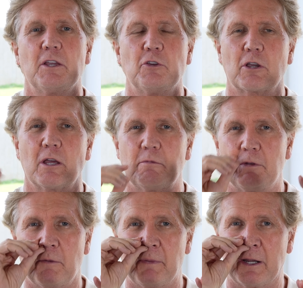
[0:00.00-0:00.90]
You'll, get,
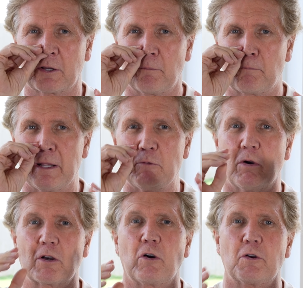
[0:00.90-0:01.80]
you'll be able to complete
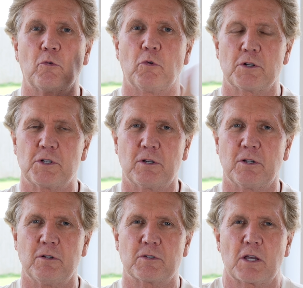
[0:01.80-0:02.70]
what God ordered you to
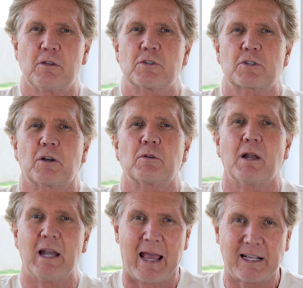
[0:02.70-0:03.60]
do. So you just got to
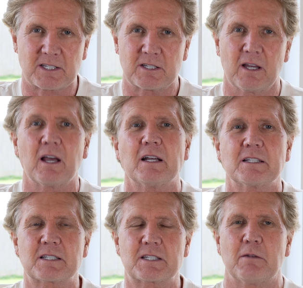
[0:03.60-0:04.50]
relax,
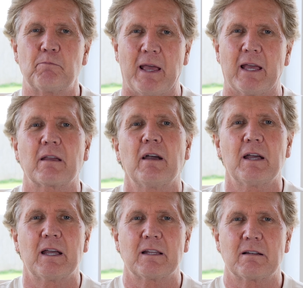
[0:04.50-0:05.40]
sit back,
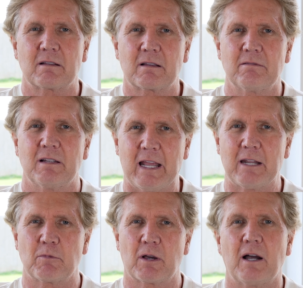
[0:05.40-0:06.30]
let
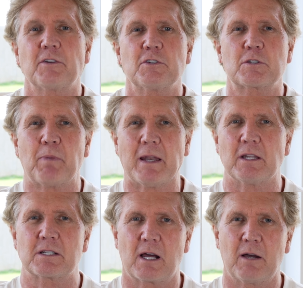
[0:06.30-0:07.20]
Him guide you, spend
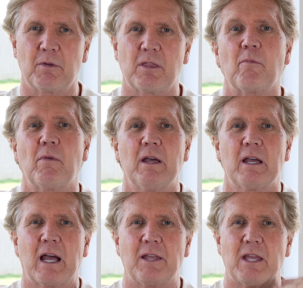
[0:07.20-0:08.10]
the time with Him,
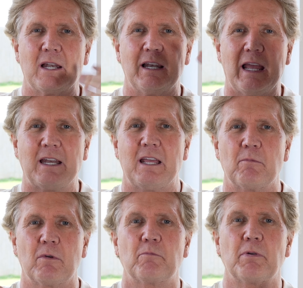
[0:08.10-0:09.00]
and then let Him
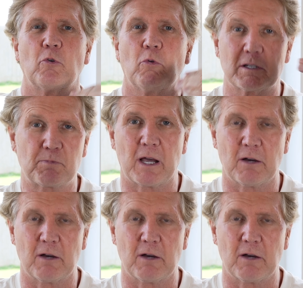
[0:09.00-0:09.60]
be, always be